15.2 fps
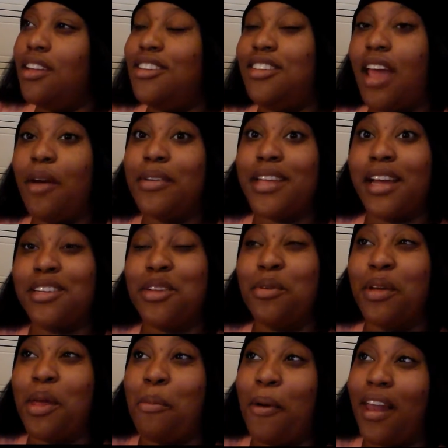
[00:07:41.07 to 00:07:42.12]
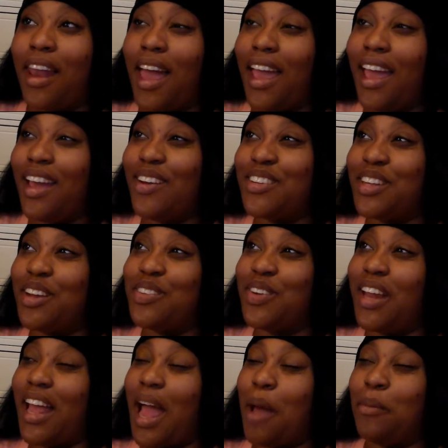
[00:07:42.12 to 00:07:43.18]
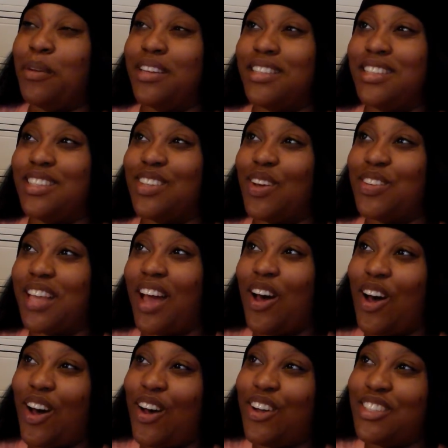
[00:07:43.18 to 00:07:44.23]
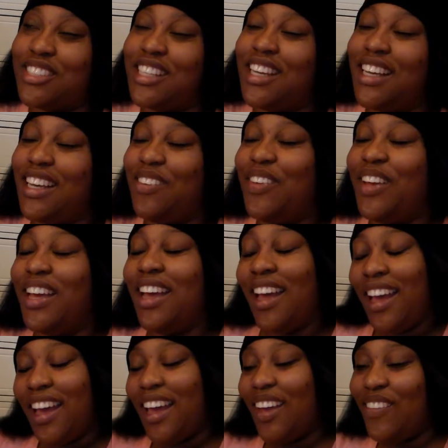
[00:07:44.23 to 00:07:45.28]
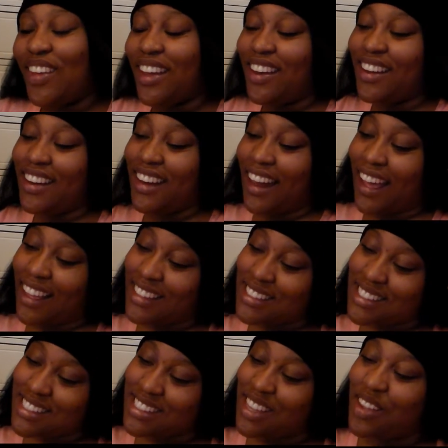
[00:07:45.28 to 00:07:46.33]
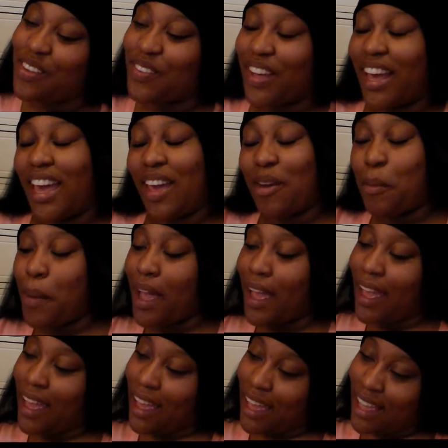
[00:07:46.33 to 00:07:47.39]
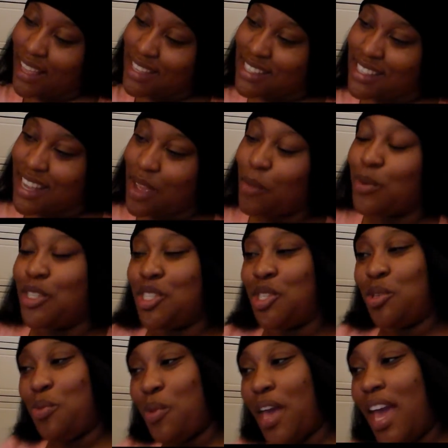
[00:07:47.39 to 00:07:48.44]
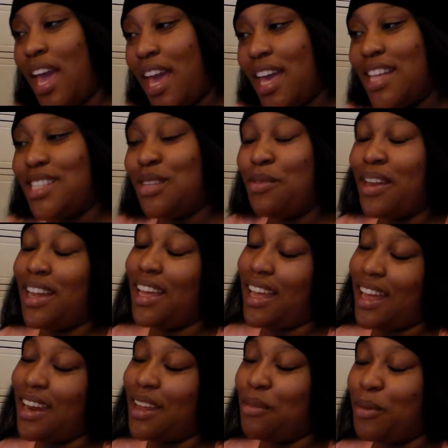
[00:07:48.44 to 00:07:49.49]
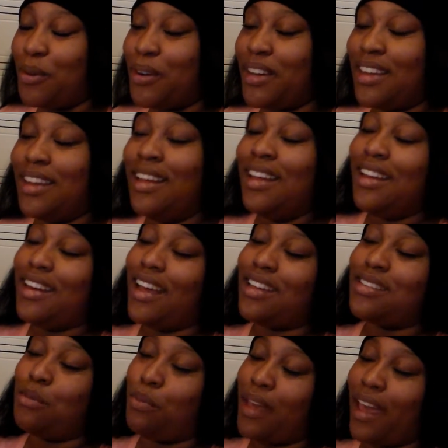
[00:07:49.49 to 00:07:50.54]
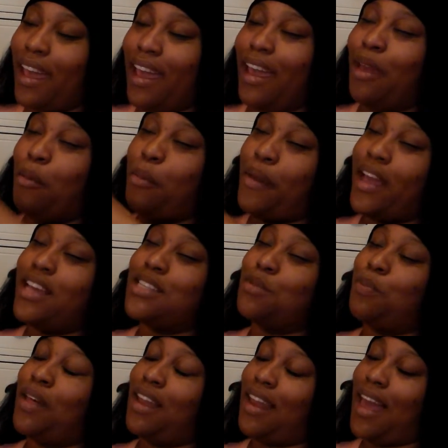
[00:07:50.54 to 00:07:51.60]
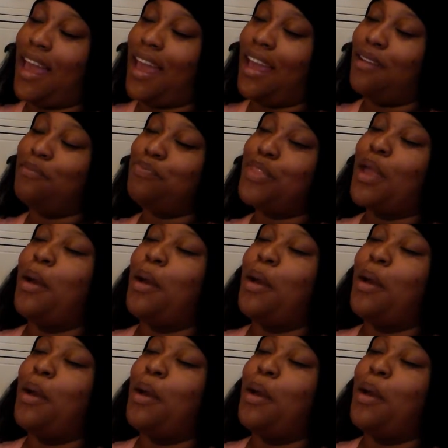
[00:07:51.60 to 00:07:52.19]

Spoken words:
Jay was actually really polite, which I was really happy to see. So I was like, oh shit, he be all nice and stuff. I give him my handshake with 2 hands. You better get it, boy. That's Bae. Bae is polite.